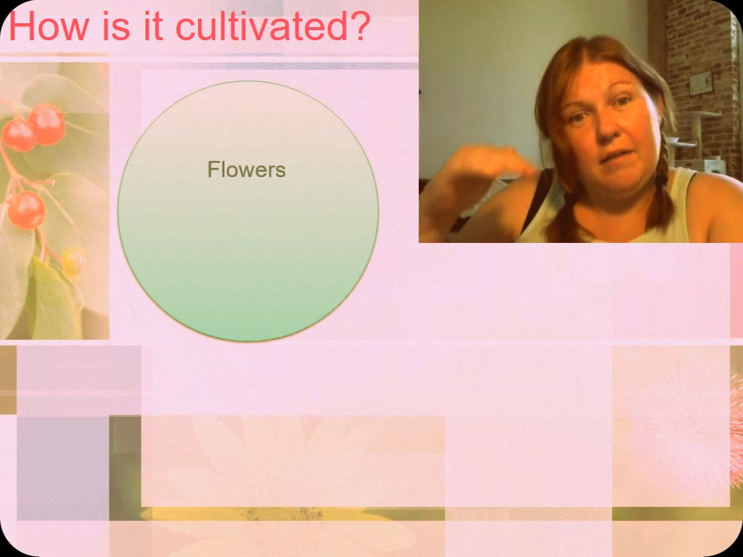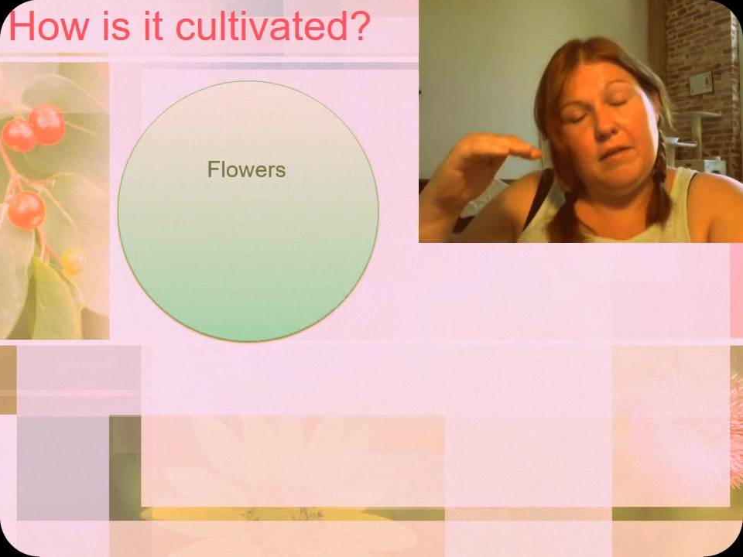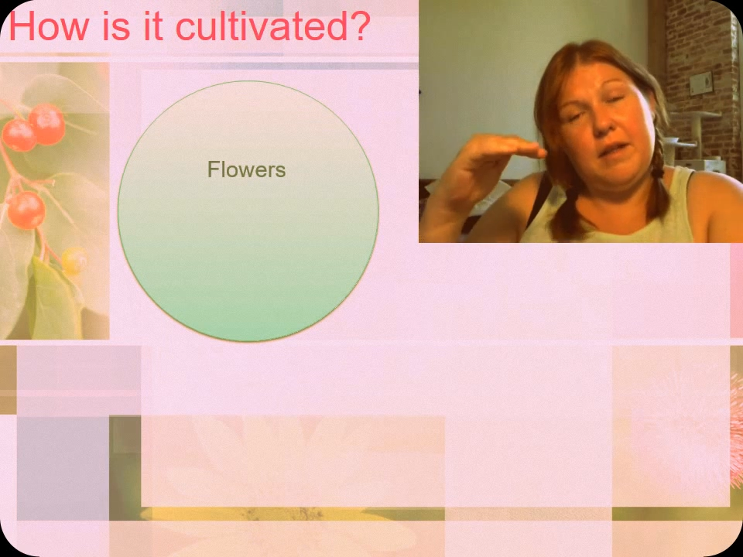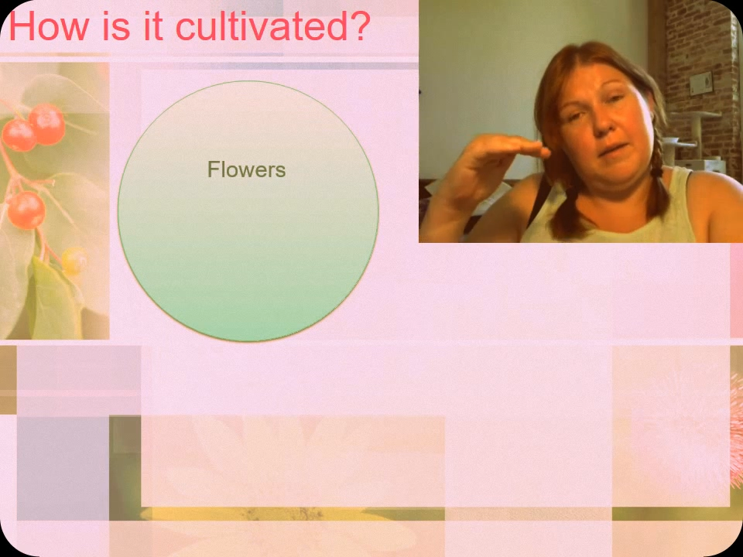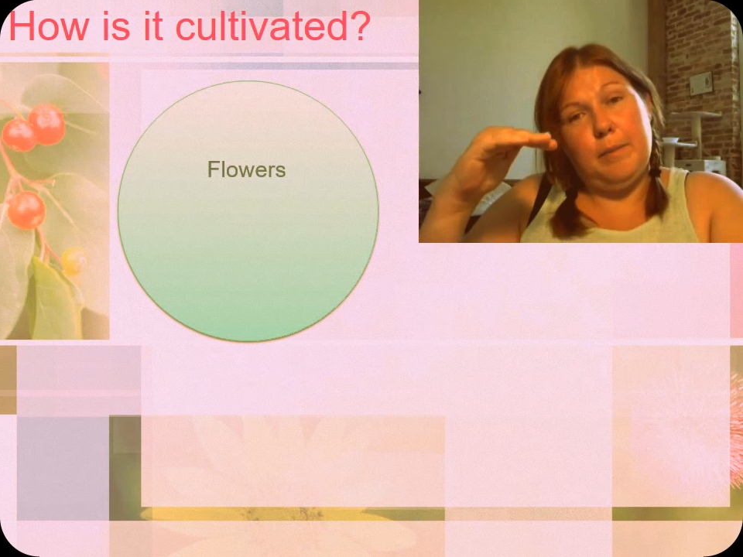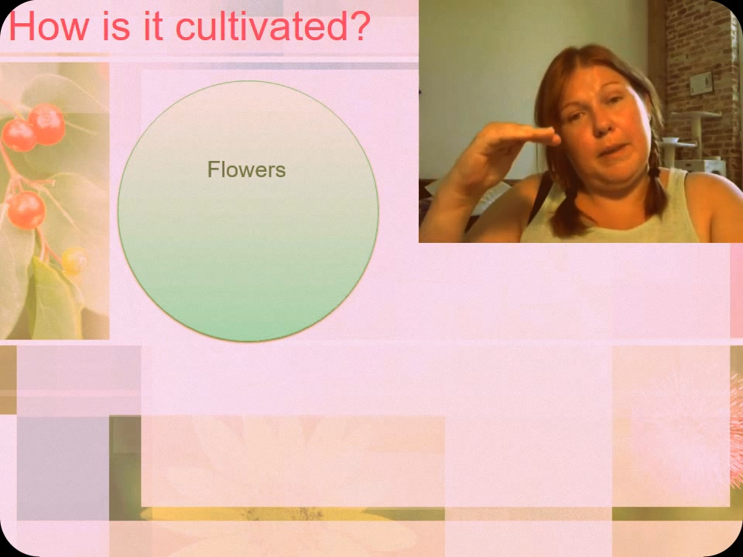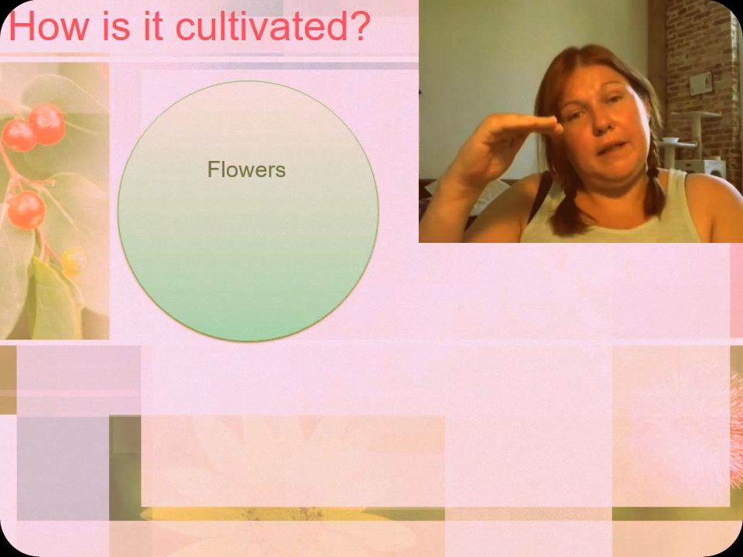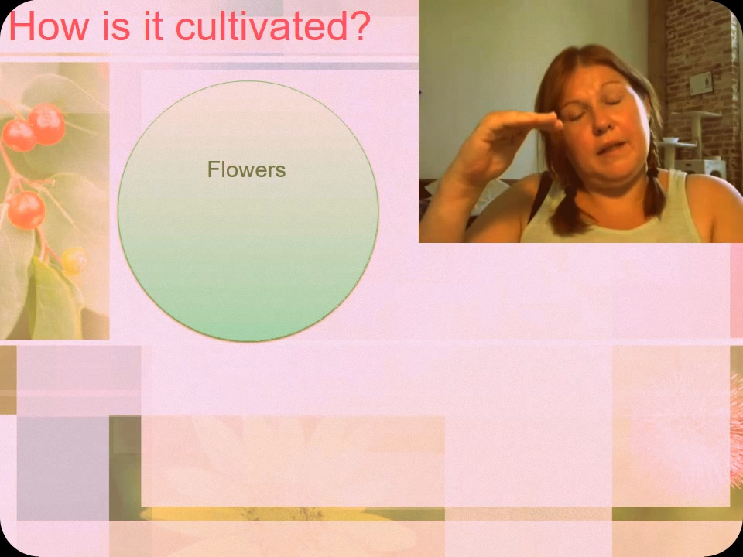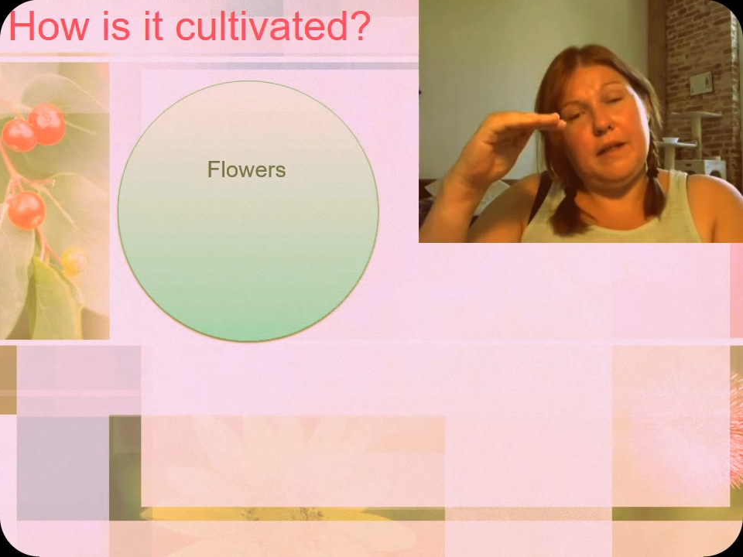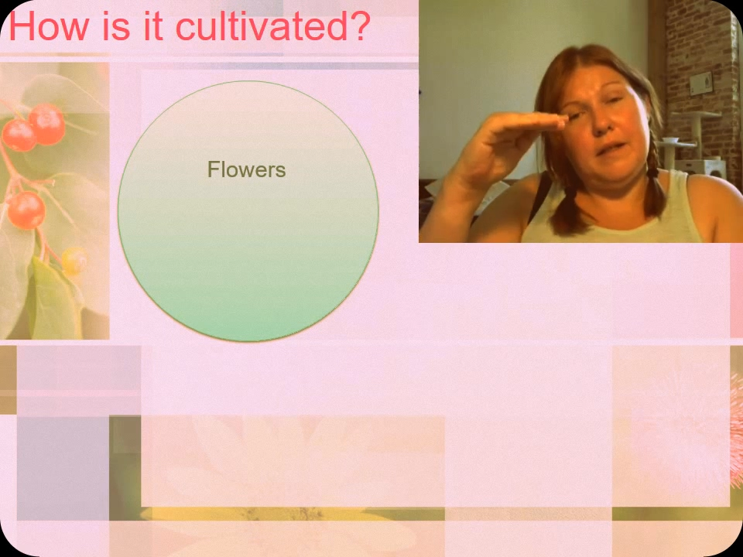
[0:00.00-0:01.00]

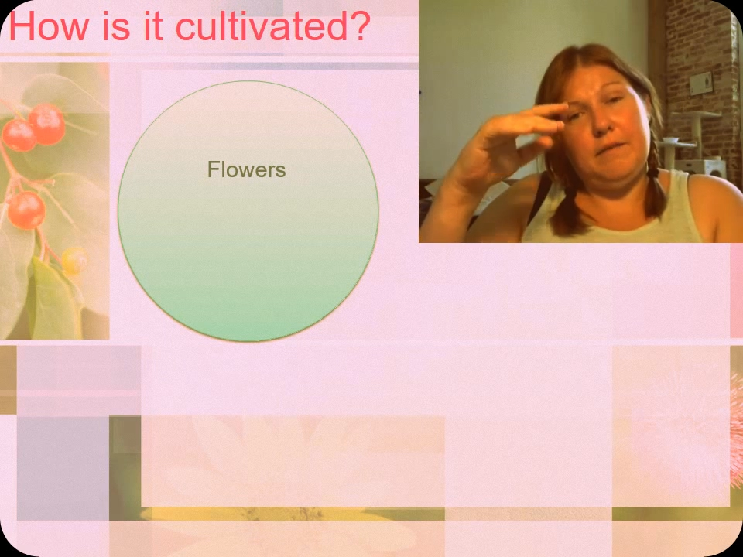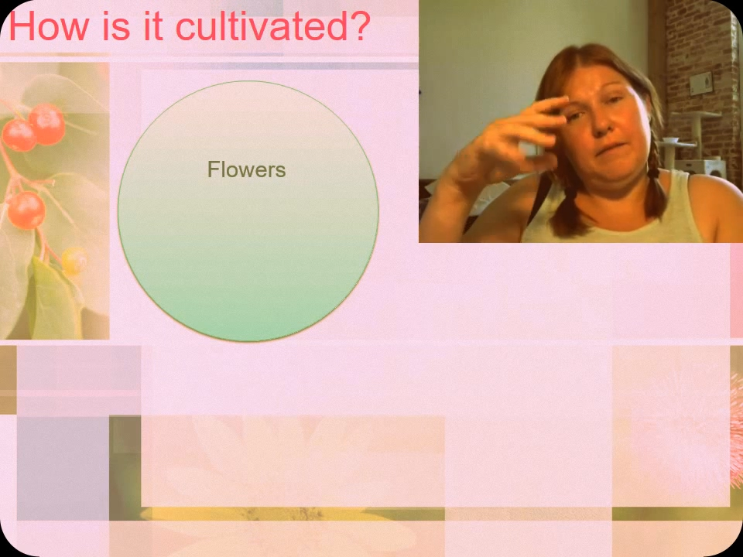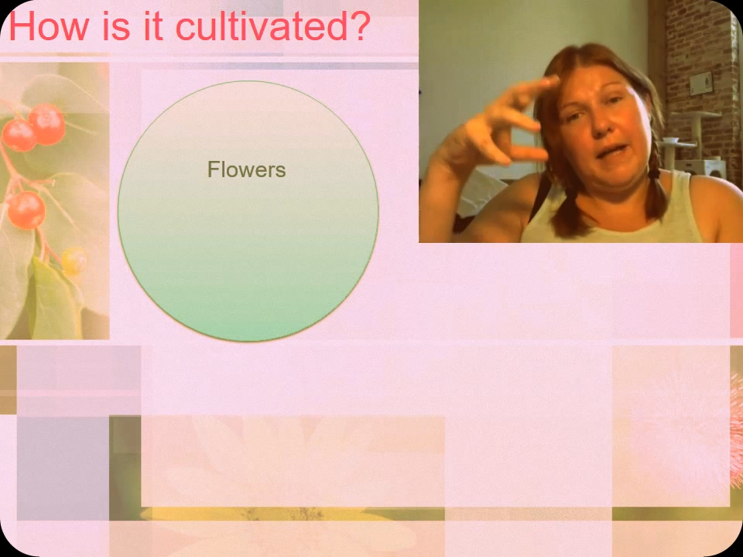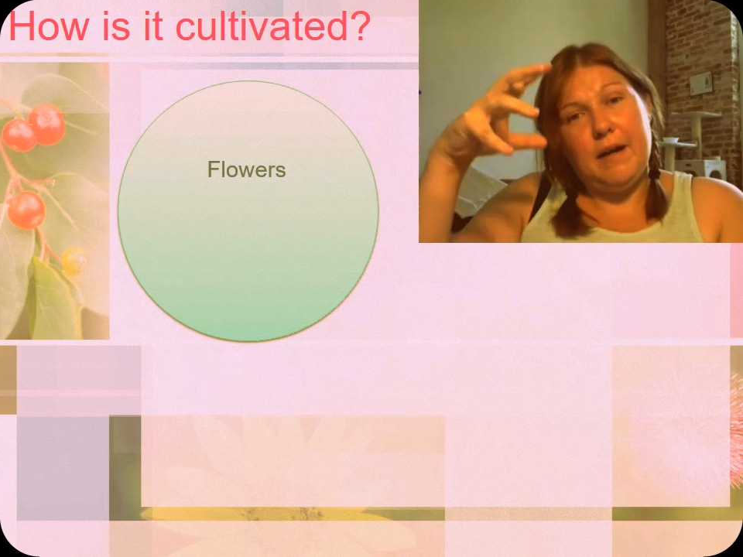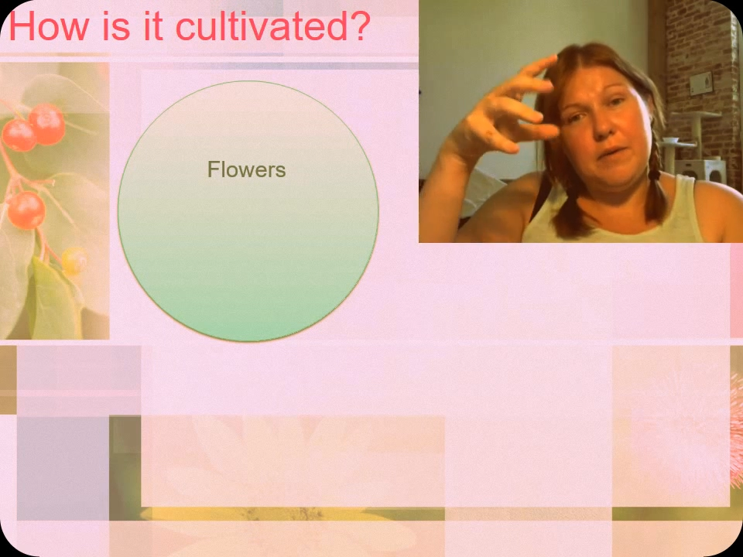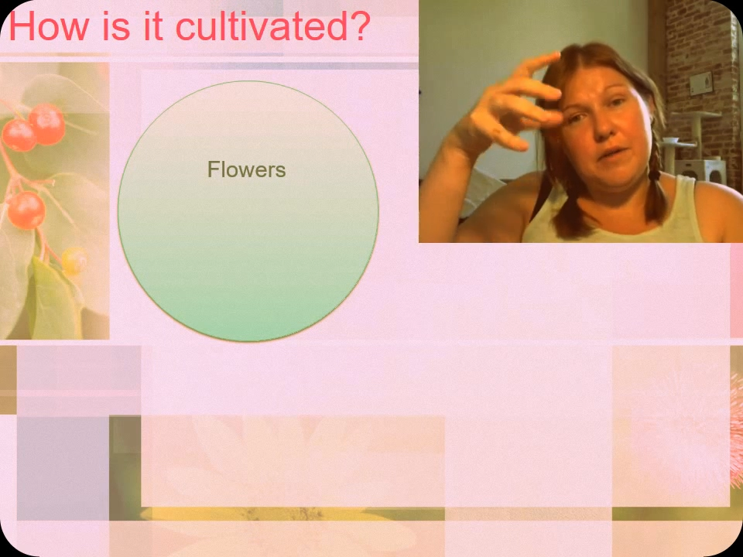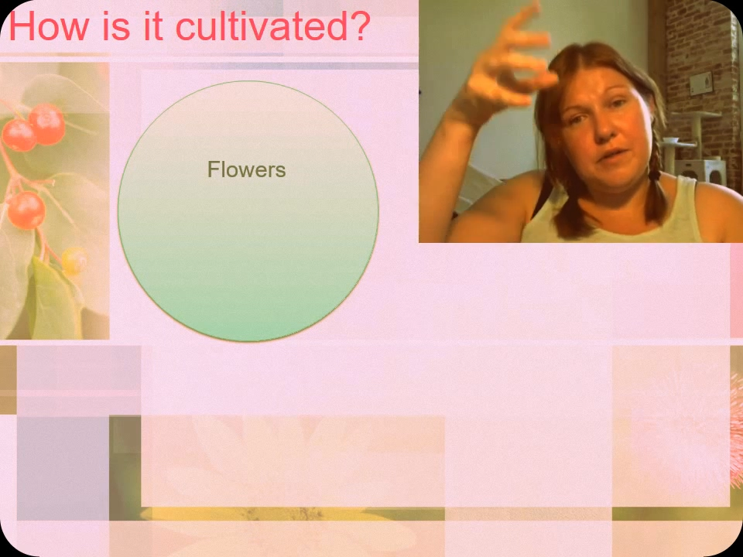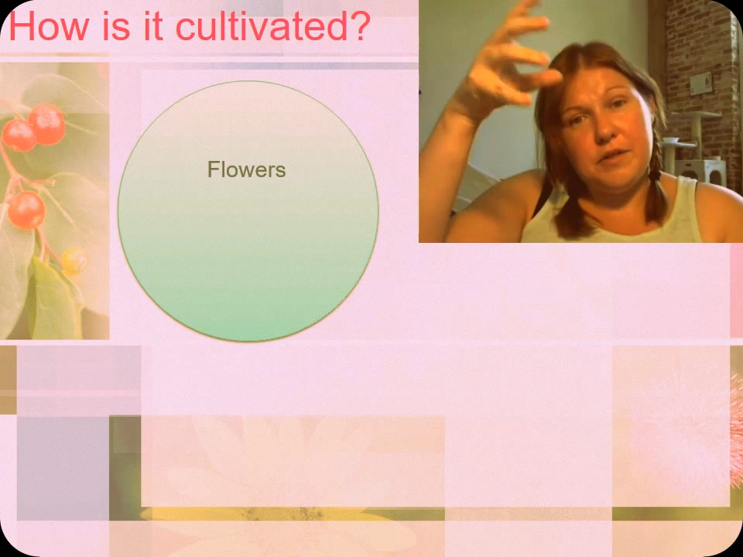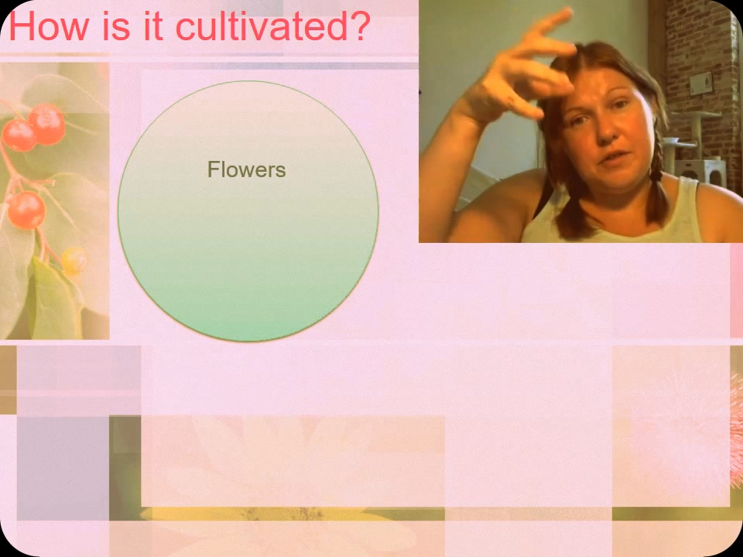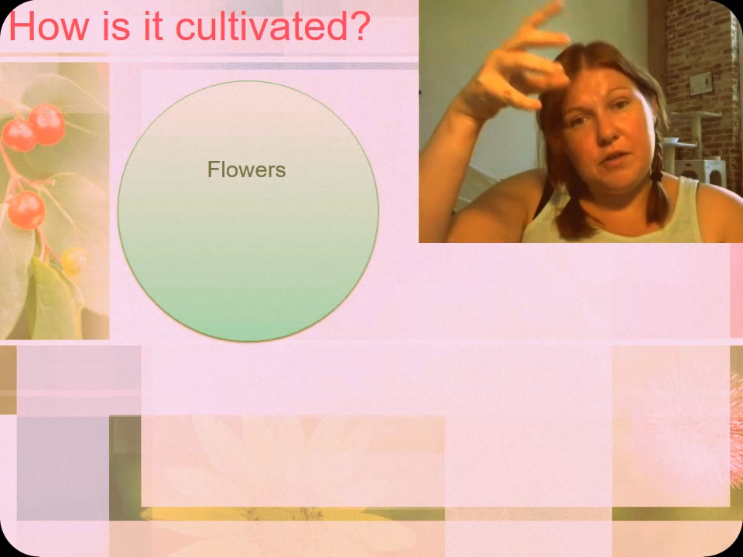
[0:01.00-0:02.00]
the flowers